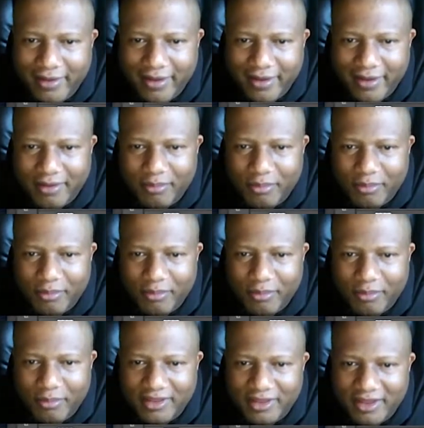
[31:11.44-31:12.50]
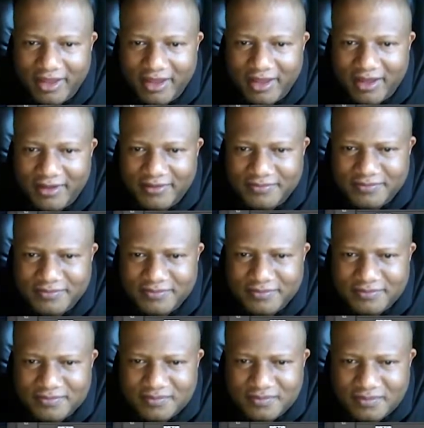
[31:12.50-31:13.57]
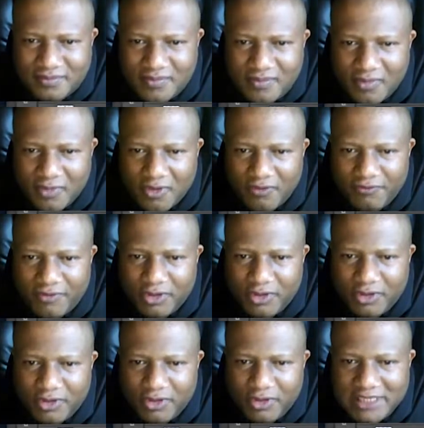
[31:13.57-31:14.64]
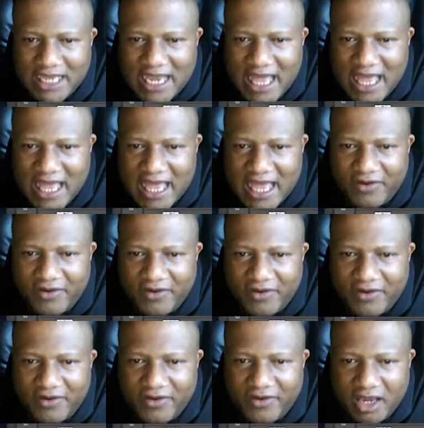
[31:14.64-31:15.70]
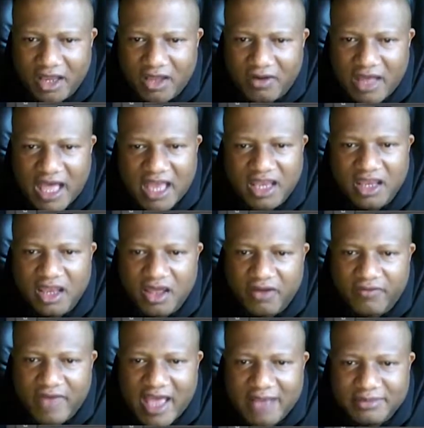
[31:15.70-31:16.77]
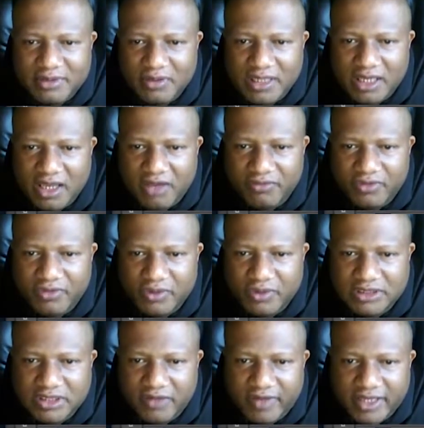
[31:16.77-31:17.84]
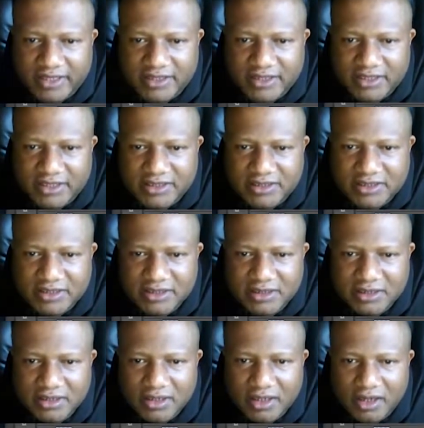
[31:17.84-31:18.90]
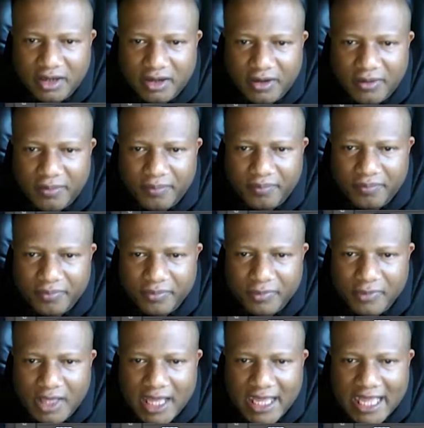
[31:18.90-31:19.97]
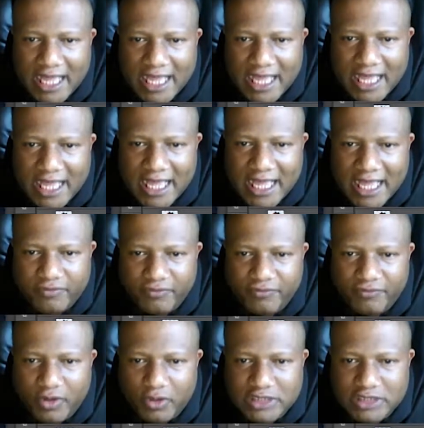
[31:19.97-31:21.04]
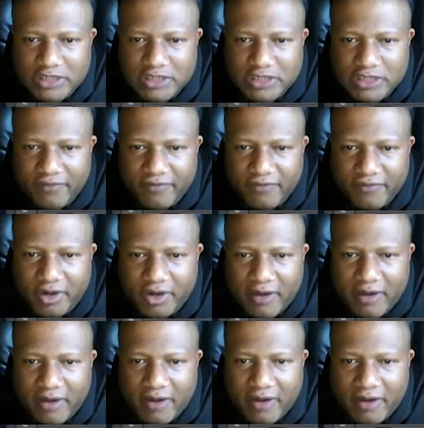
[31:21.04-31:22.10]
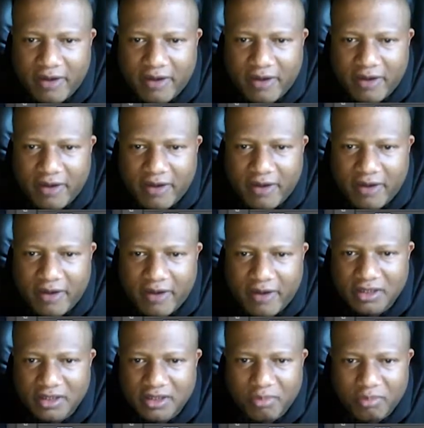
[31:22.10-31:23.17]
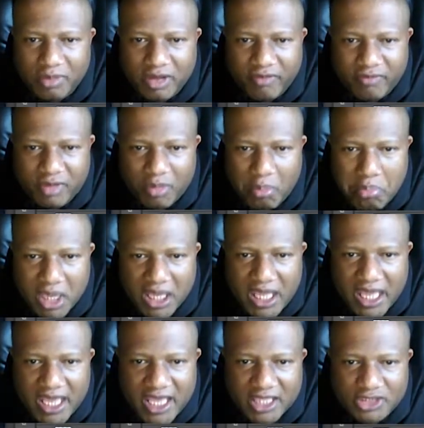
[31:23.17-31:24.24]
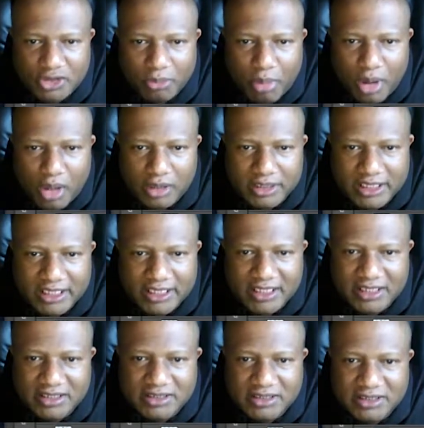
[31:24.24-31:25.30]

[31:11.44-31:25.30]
But yeah, Photoshop is a lot of fun for me. Absolutely love doing stuff like this. I got started off in Photoshop making fun of my friends, giving them big heads or bald heads, and